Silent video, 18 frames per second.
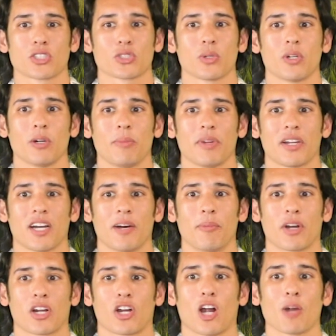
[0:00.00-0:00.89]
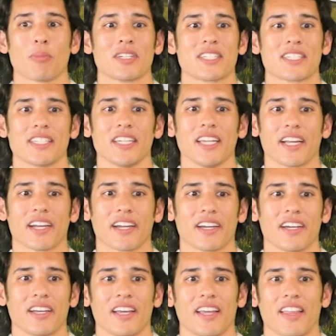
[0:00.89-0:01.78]
soil will become a carbon
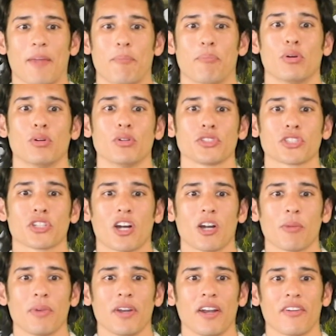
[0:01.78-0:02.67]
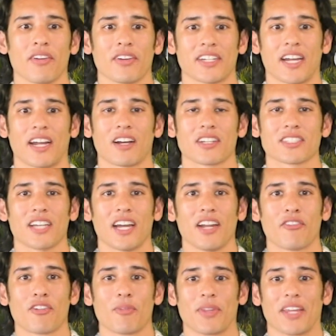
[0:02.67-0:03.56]
sink that pulls carbon
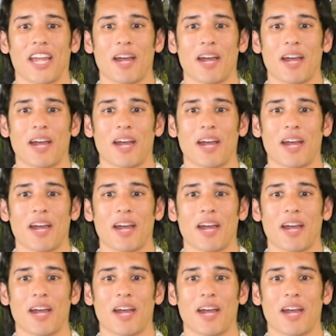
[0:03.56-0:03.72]
dioxide from the